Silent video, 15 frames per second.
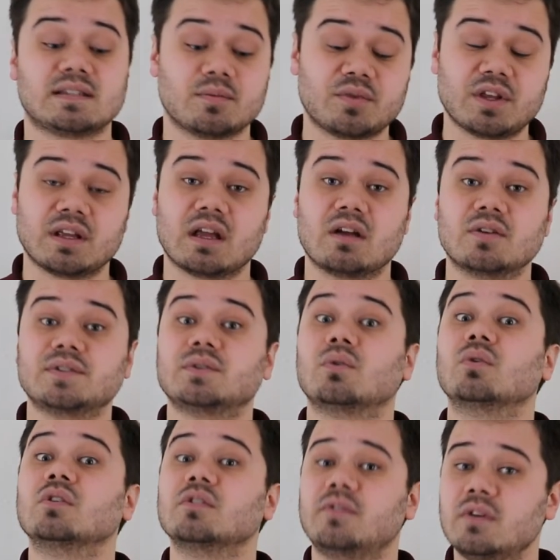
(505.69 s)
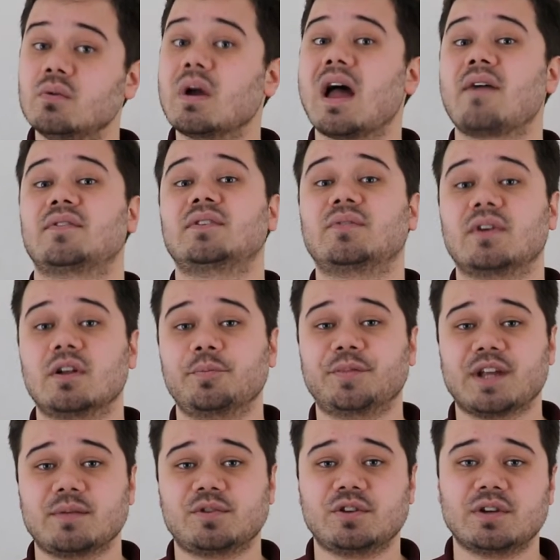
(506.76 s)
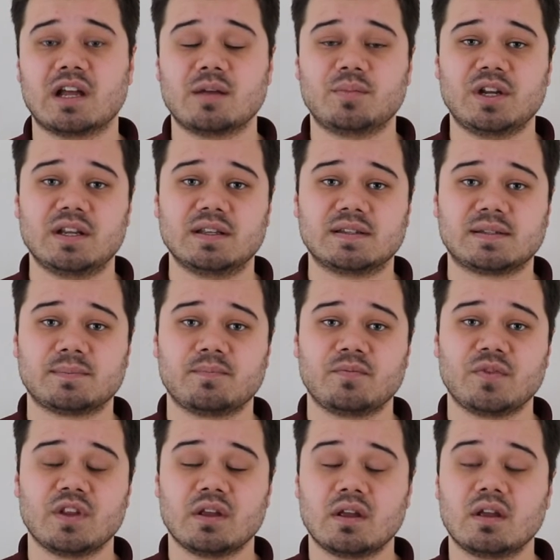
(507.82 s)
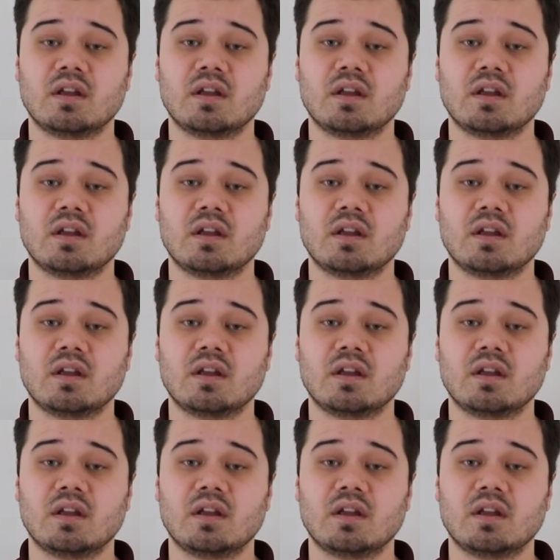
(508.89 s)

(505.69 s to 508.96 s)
it's something else or if you have developed type 2 diabetes.